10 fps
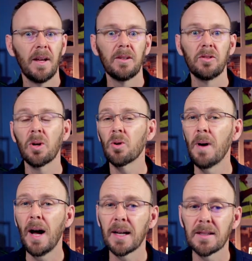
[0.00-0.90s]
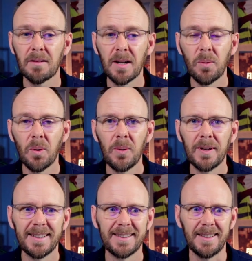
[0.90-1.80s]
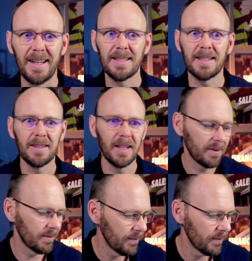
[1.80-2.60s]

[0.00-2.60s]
Not all markets are equal, and here's the thing.